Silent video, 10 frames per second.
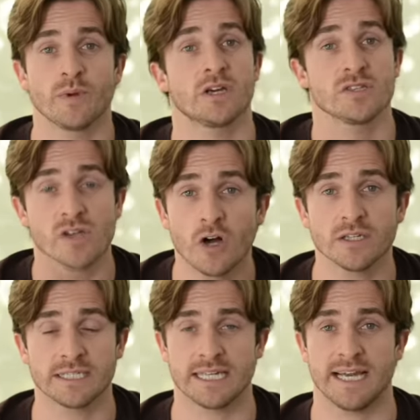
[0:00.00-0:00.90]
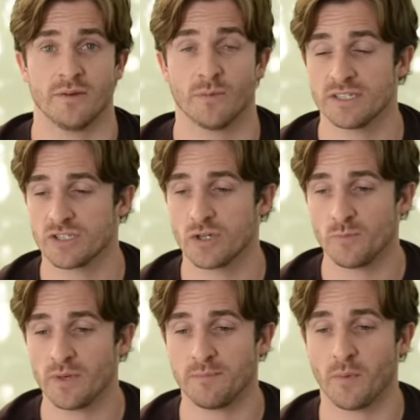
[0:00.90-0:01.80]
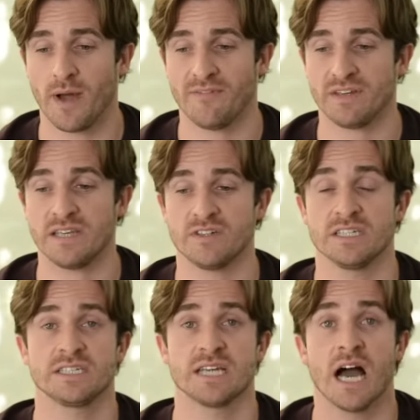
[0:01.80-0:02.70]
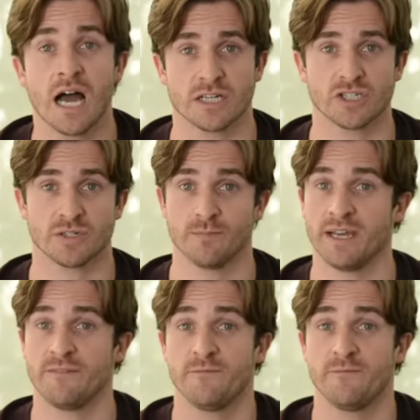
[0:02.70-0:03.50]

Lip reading: Because on a date, when two people haven't even touched, made